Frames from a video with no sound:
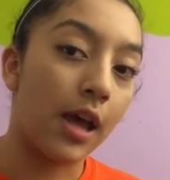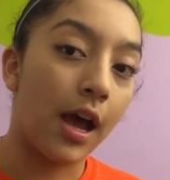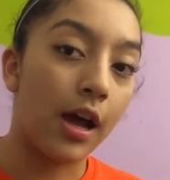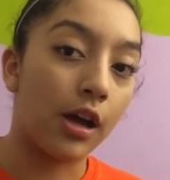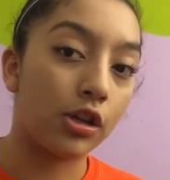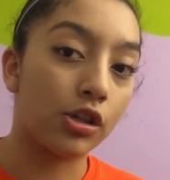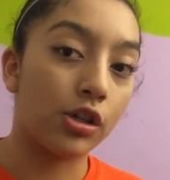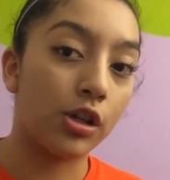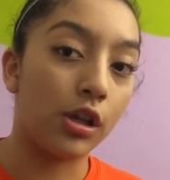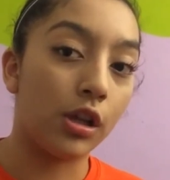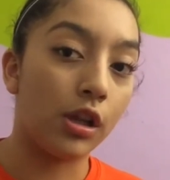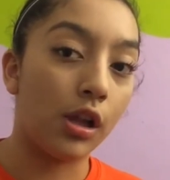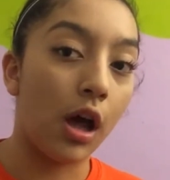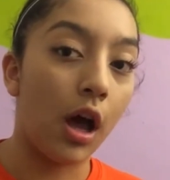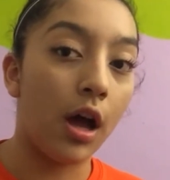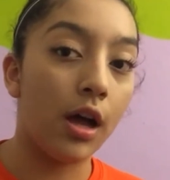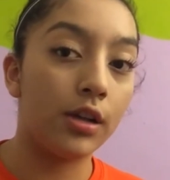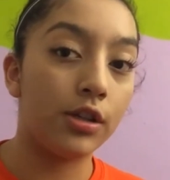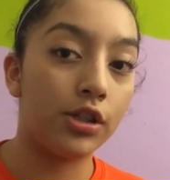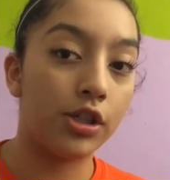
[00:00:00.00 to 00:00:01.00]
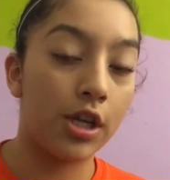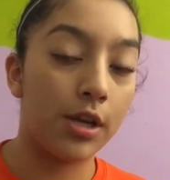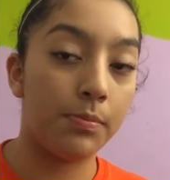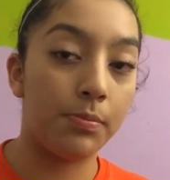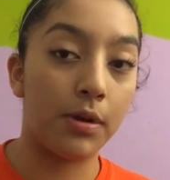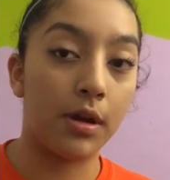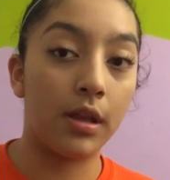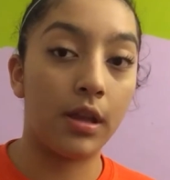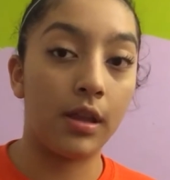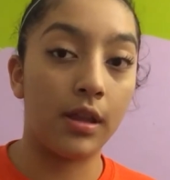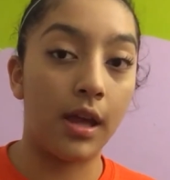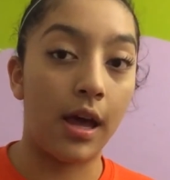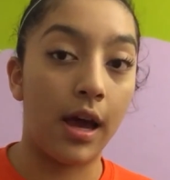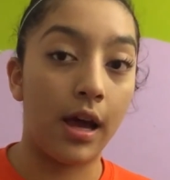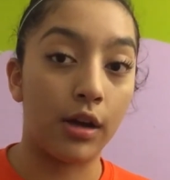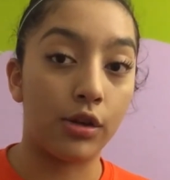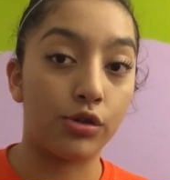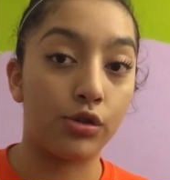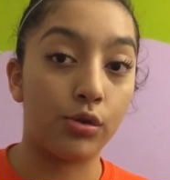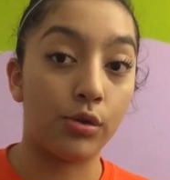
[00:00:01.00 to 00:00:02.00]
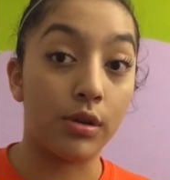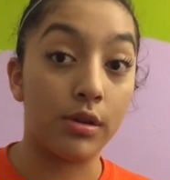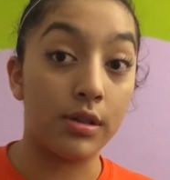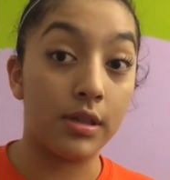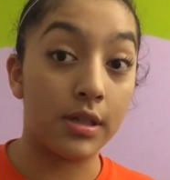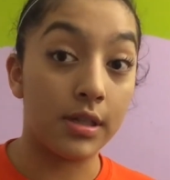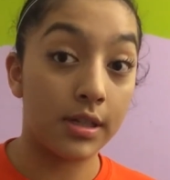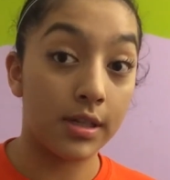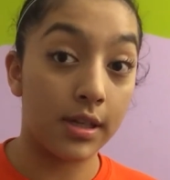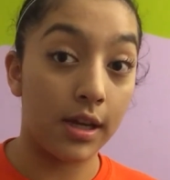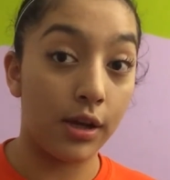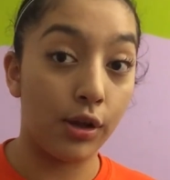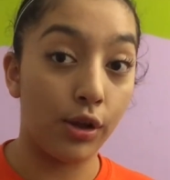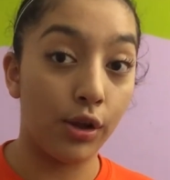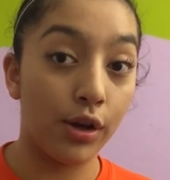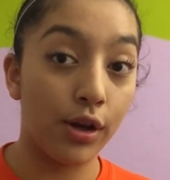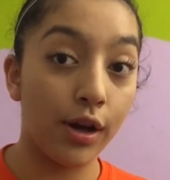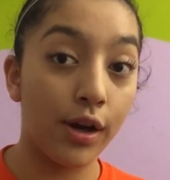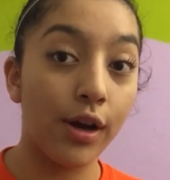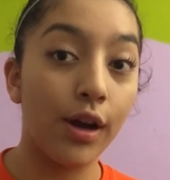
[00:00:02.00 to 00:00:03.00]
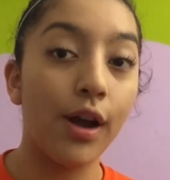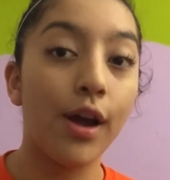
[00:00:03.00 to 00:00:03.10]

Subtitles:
actually a lot cheaper than the actual concealer.